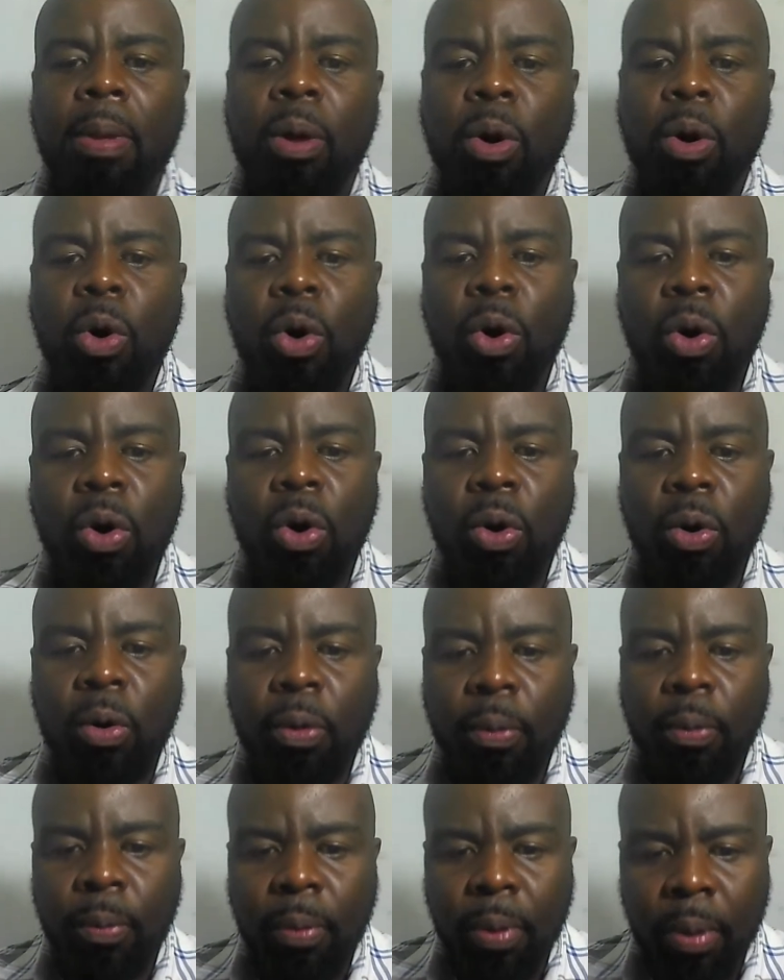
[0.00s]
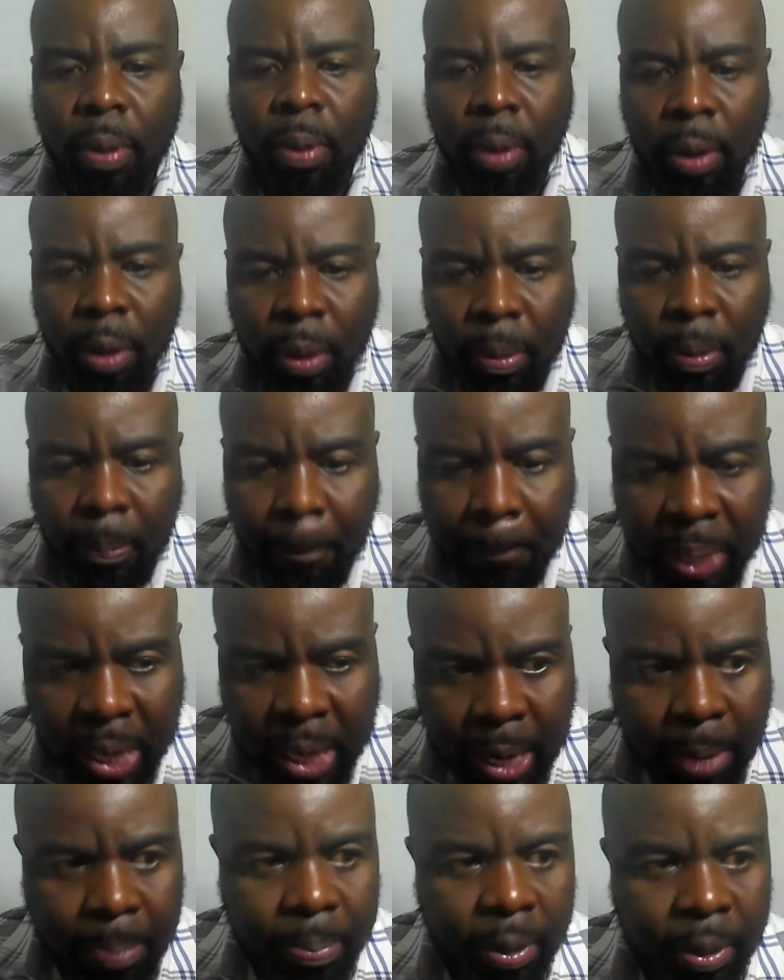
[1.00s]
Or
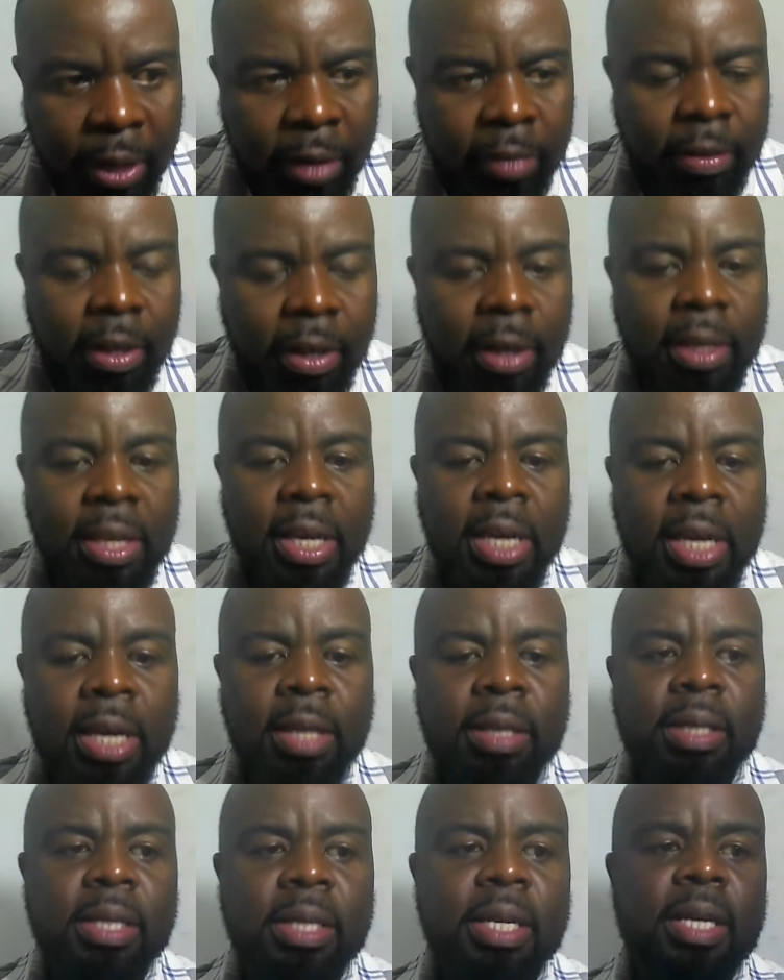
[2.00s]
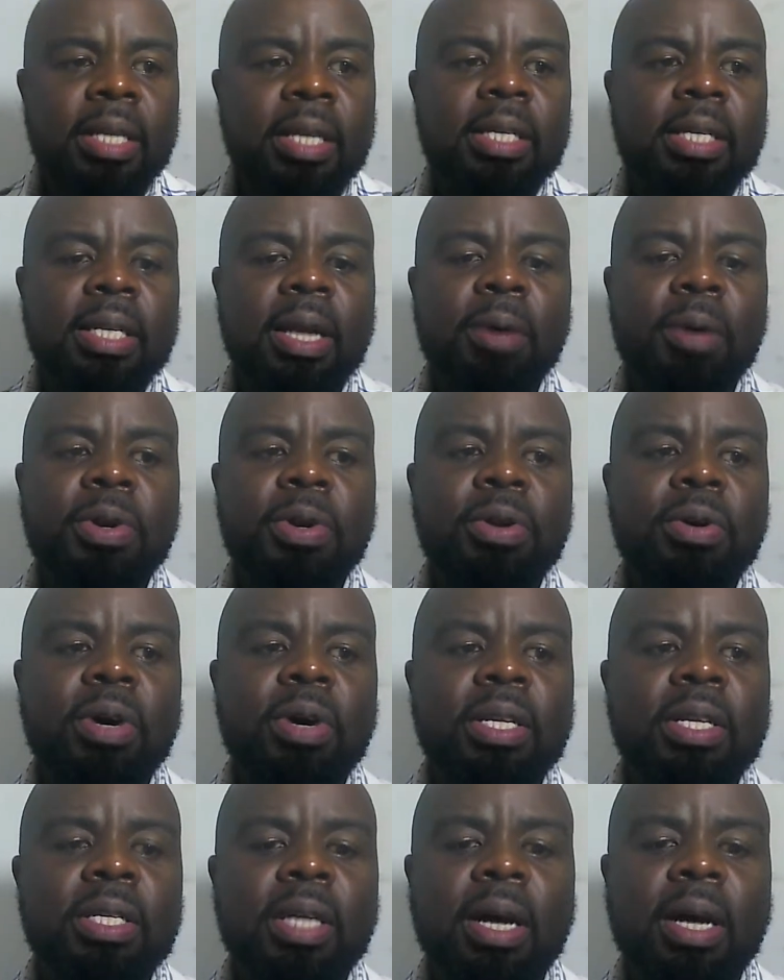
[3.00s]
peer pressure. Yes, yes. Lawino
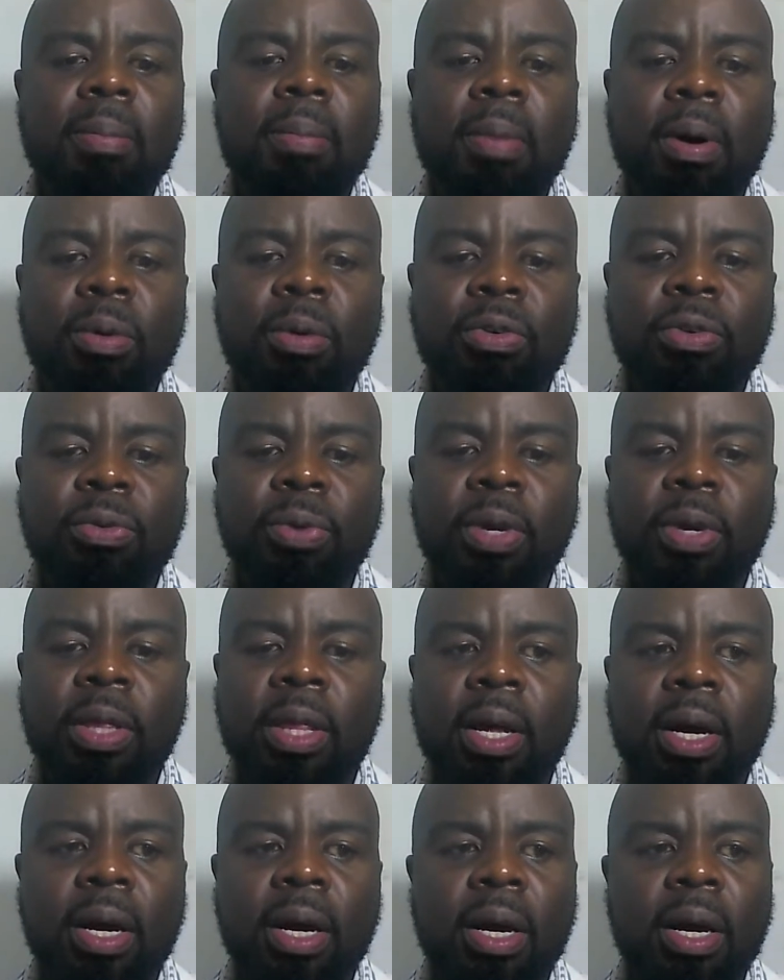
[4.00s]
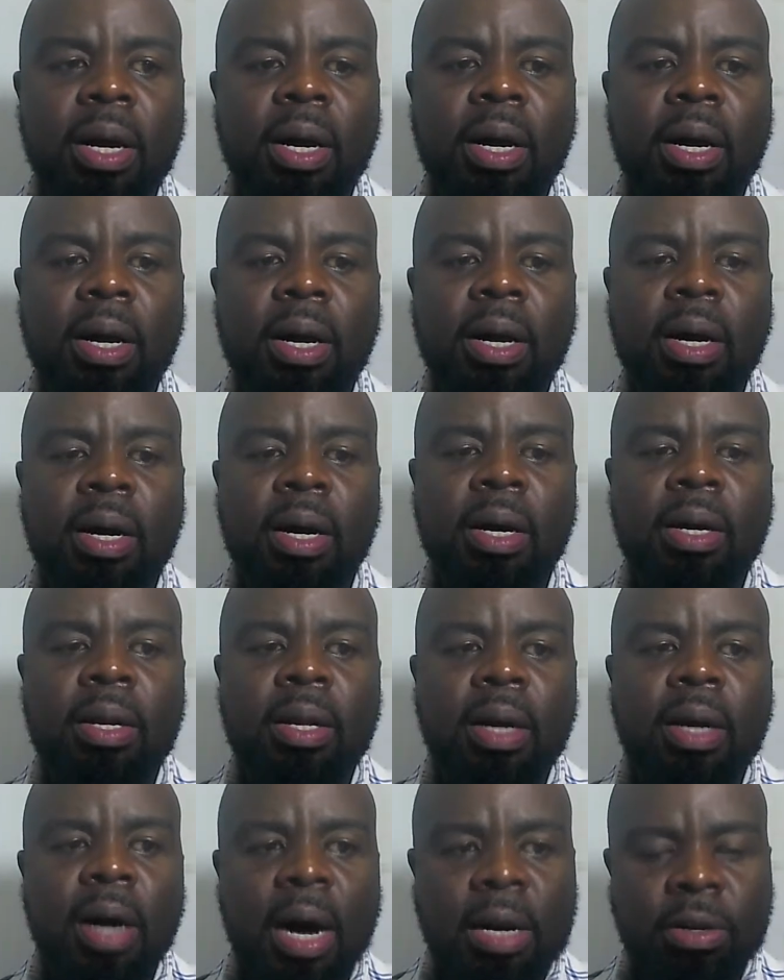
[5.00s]
has come out with a
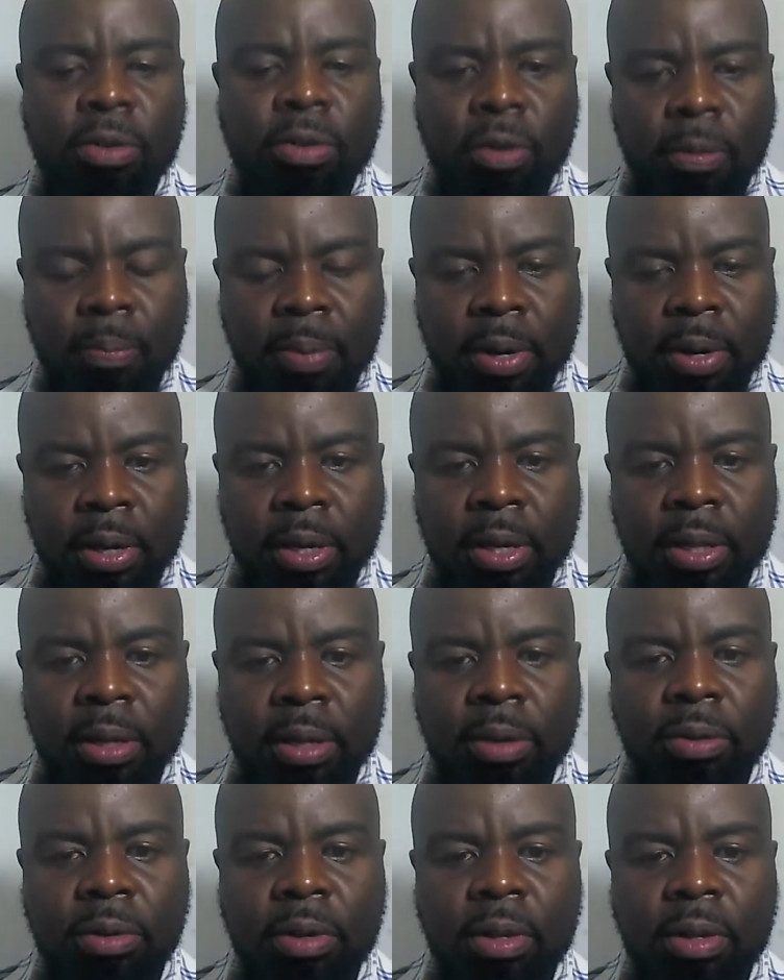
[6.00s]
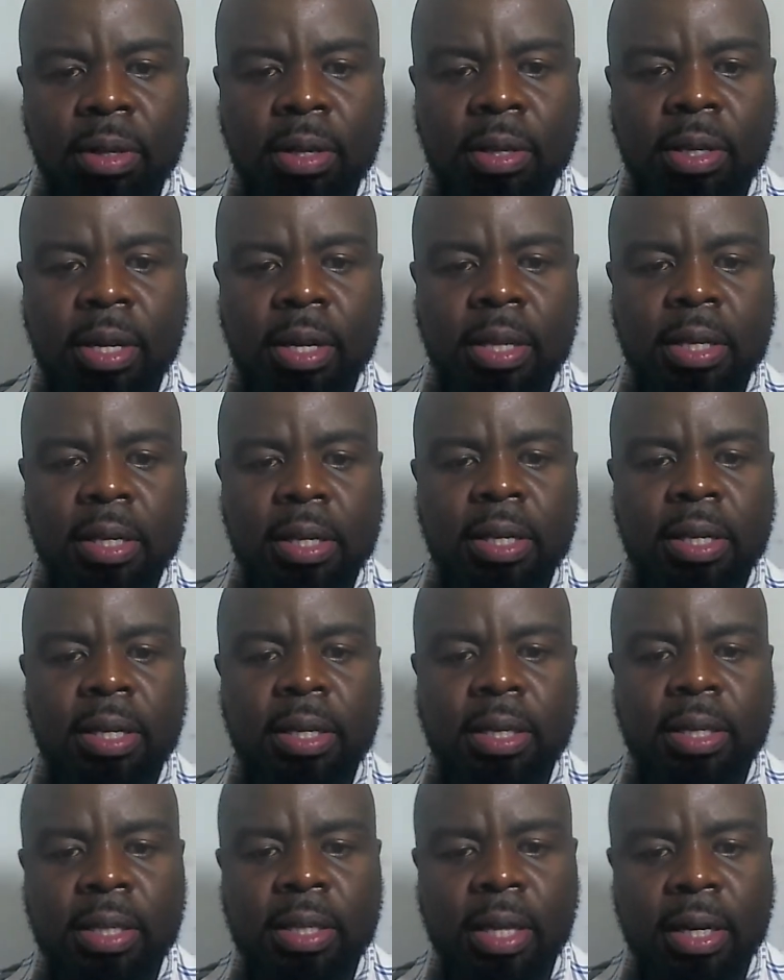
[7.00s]
topic. You see, this
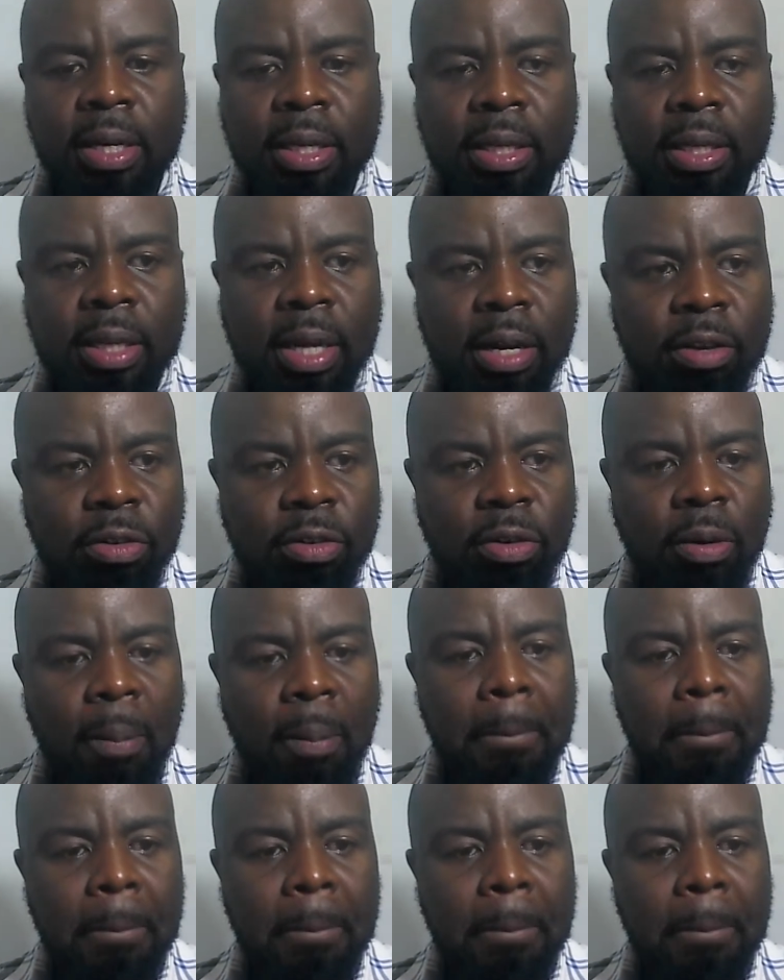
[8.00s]
is a discussion.